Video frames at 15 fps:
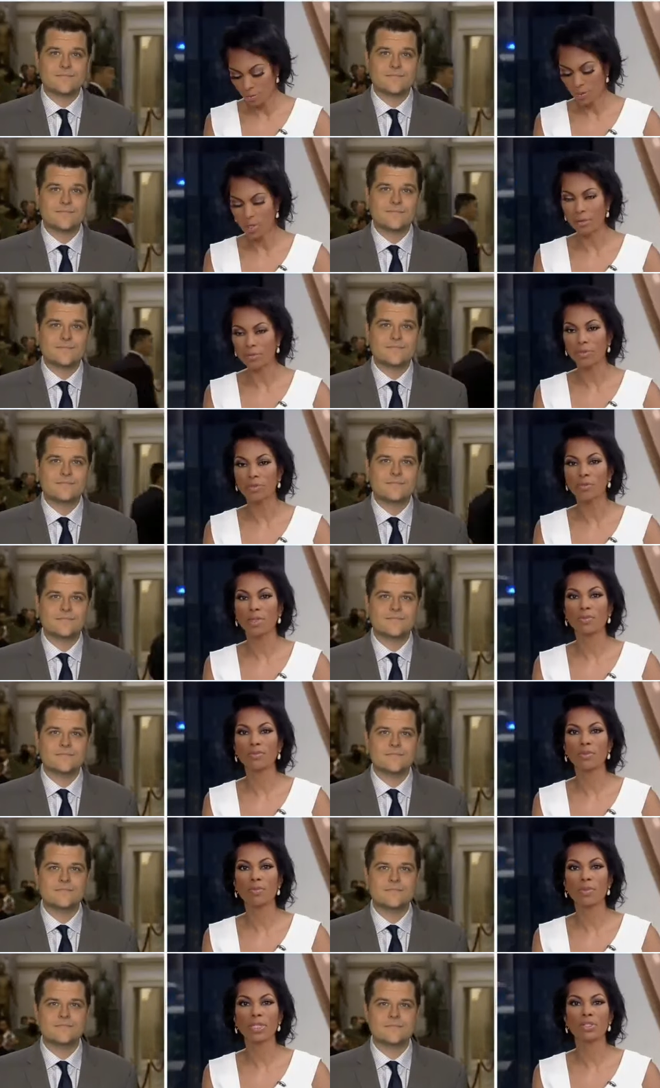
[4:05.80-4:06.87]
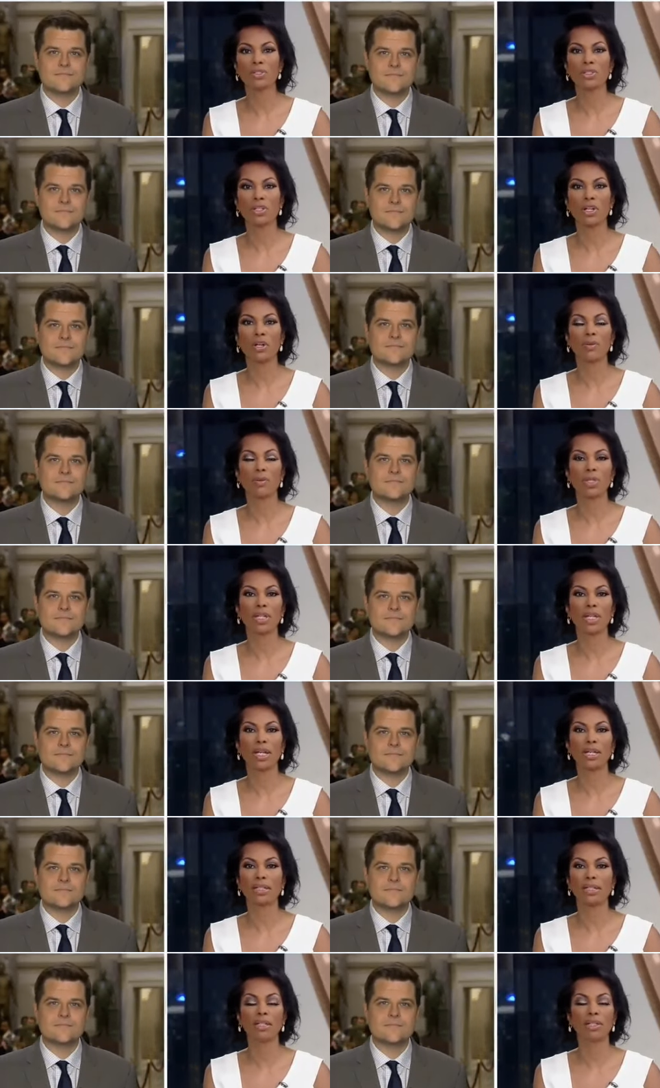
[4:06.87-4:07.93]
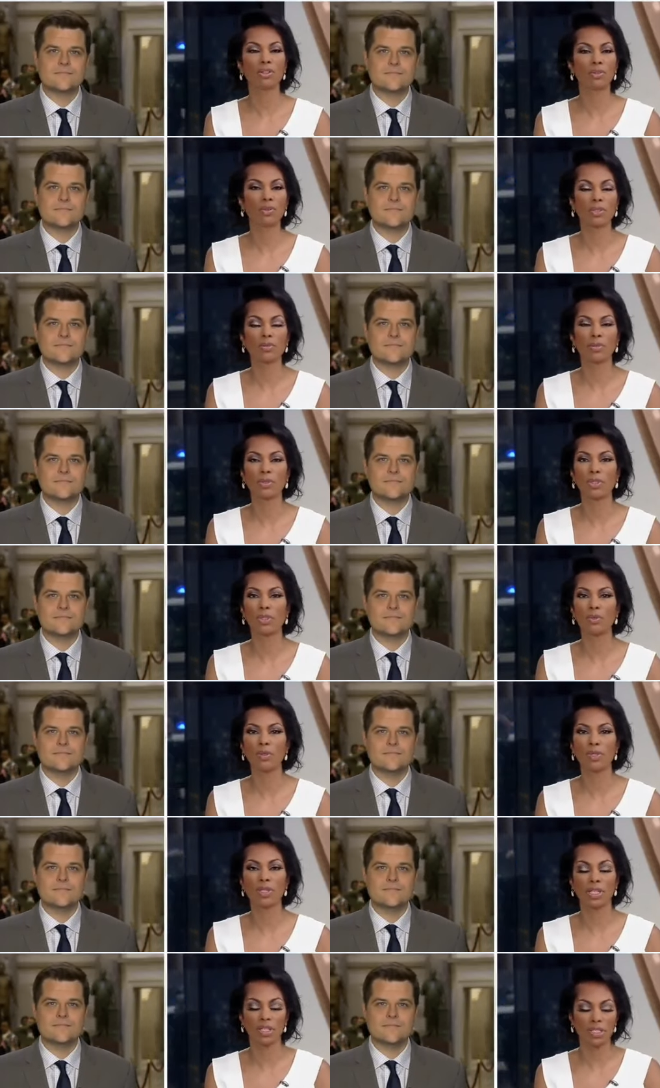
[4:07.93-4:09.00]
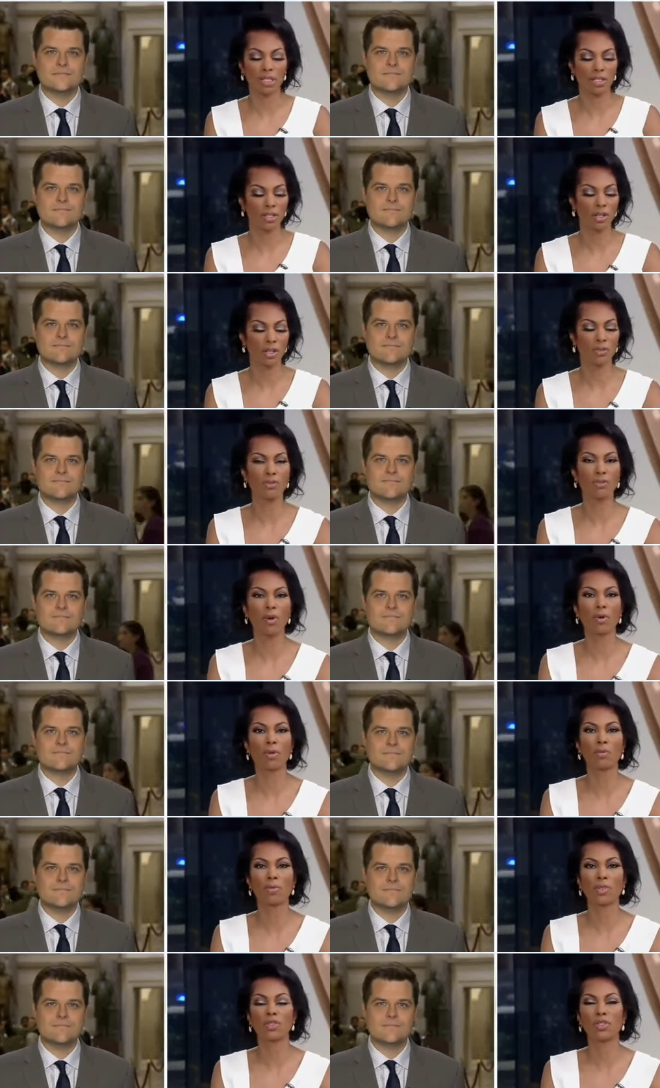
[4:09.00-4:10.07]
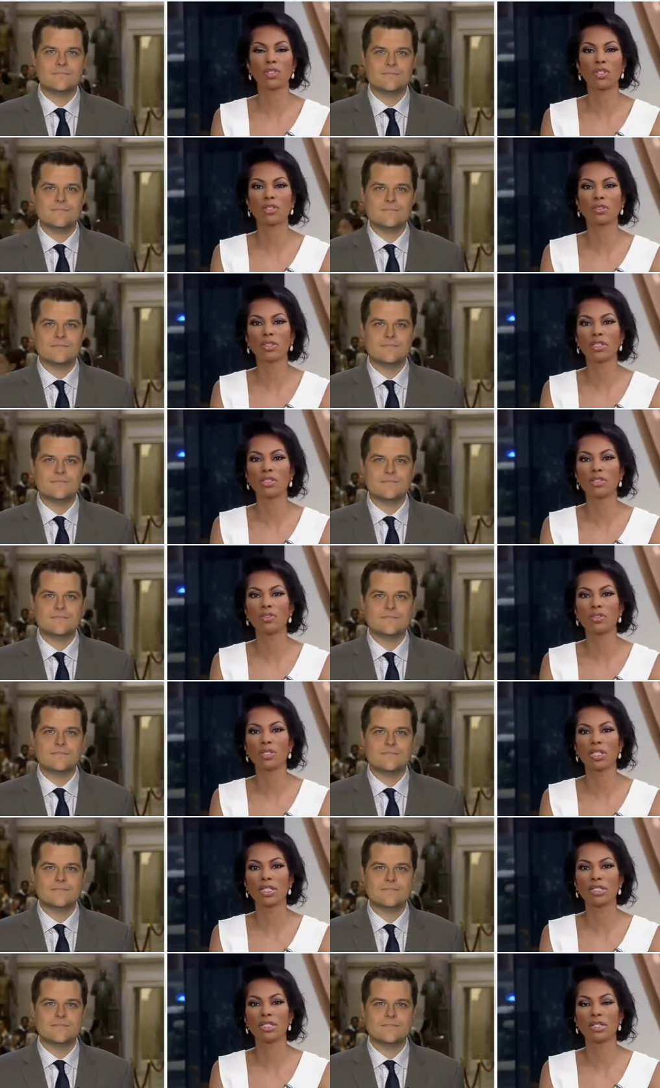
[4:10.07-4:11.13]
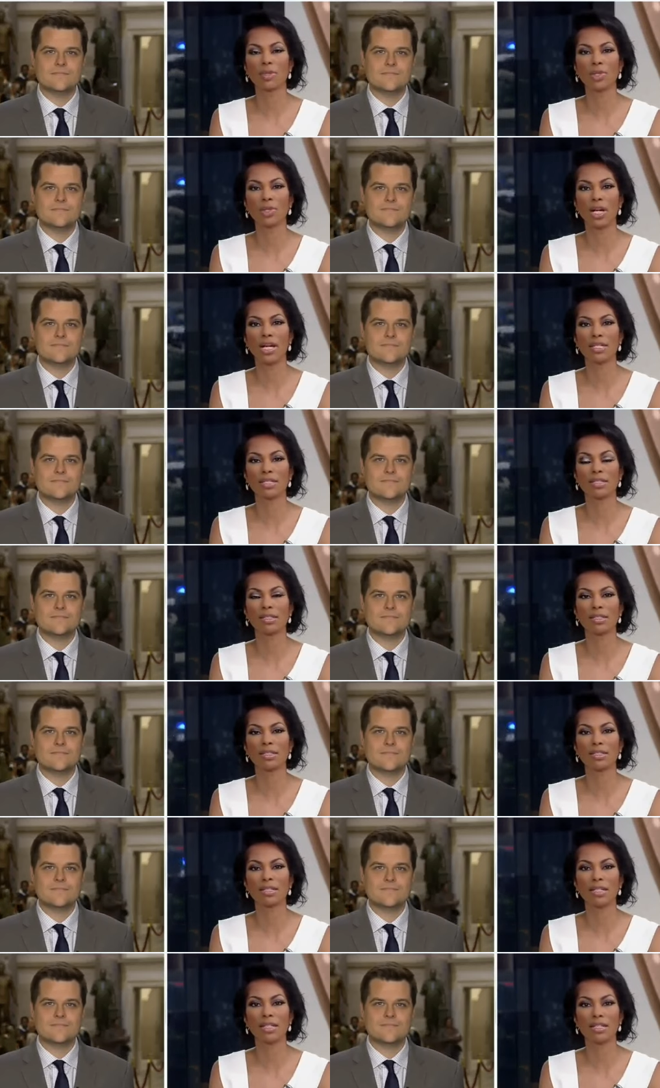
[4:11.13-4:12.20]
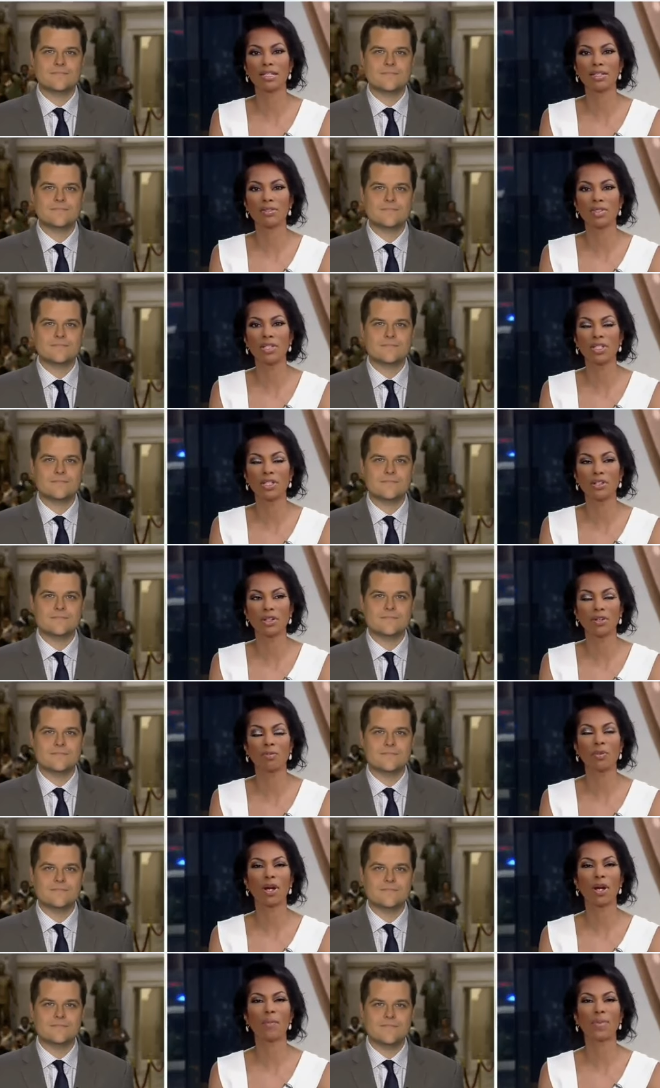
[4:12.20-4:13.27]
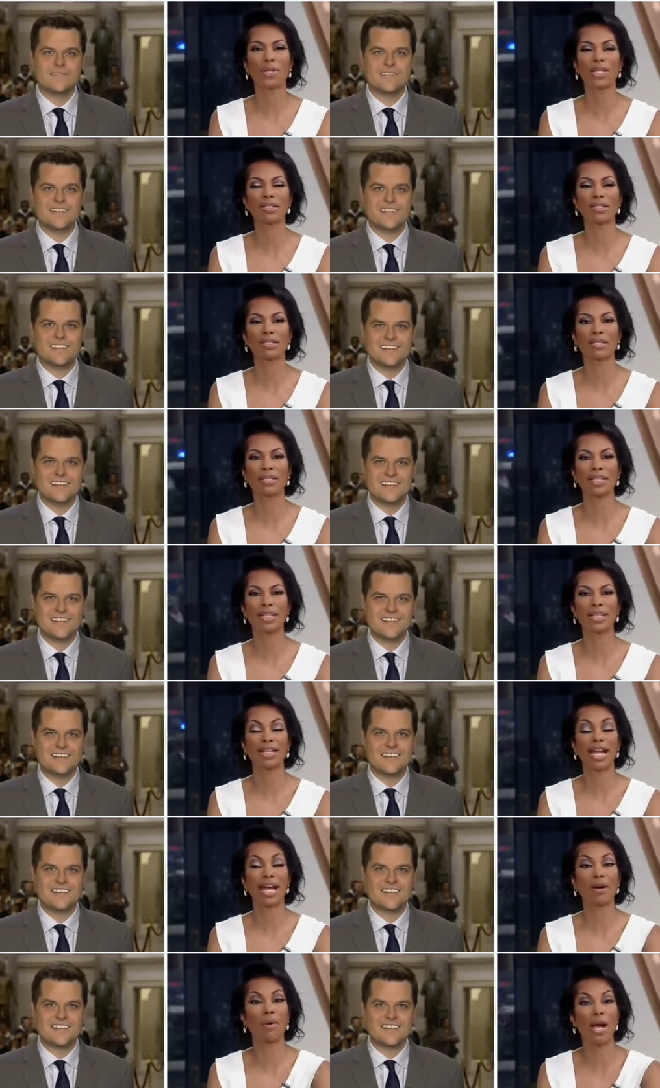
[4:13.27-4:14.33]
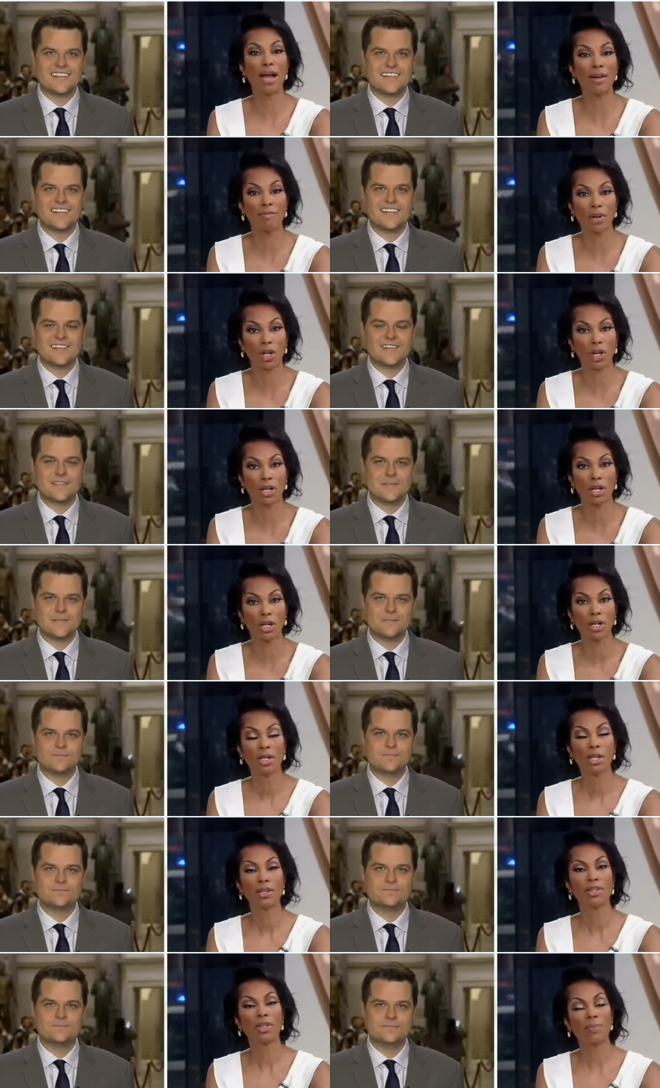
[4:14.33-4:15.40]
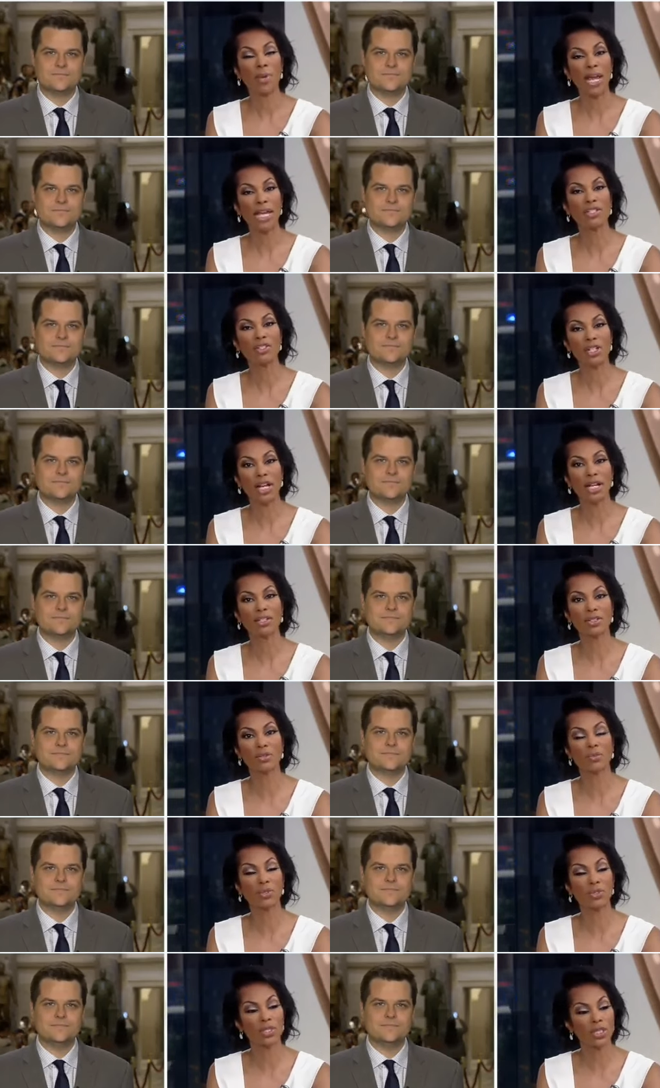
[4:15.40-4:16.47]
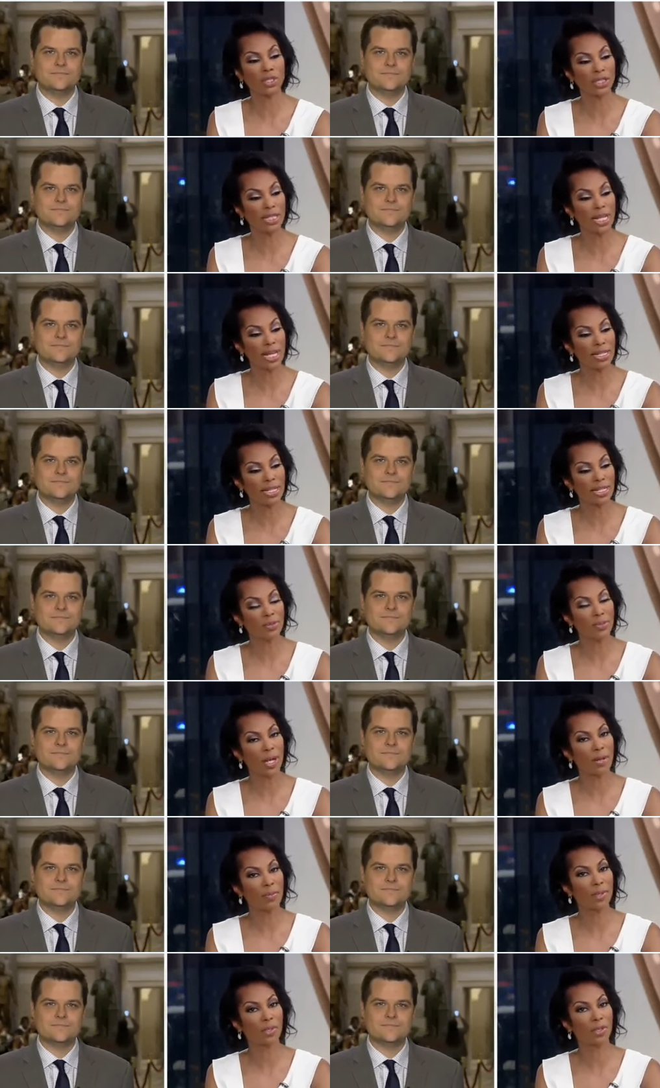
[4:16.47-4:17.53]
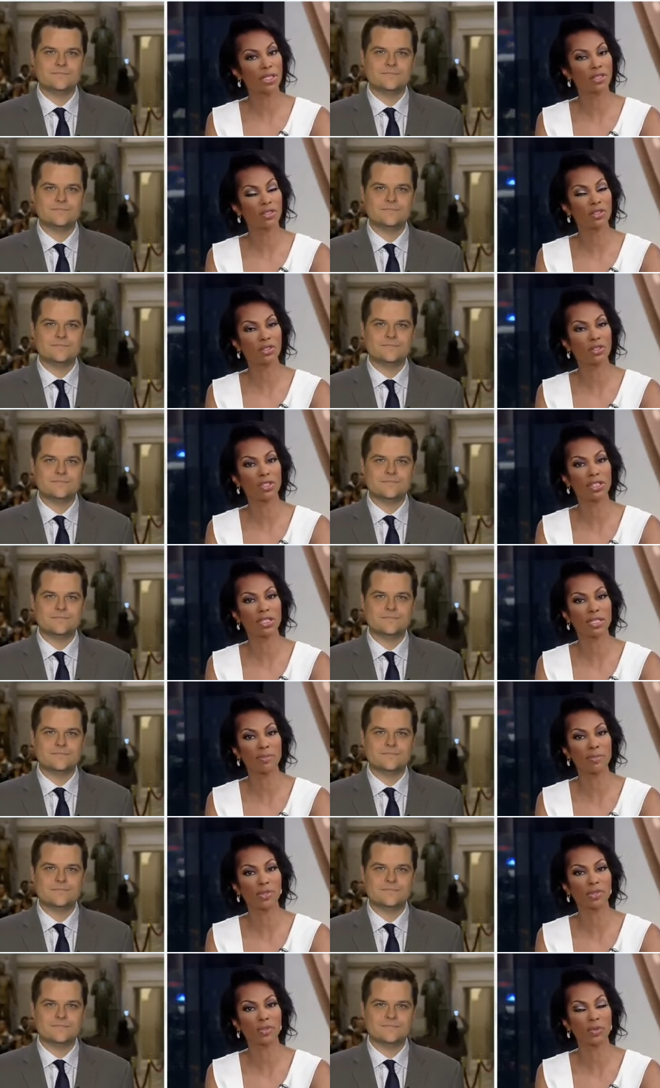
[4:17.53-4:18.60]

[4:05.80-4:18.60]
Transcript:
Speaker 1: was on with me a few minutes ago, and, and he agreed with you and thinks he can go forward, but you still need those 10 Democrats, and it's the end of the year, and we're up against it again. However, the paychecks were still in that next pay period until December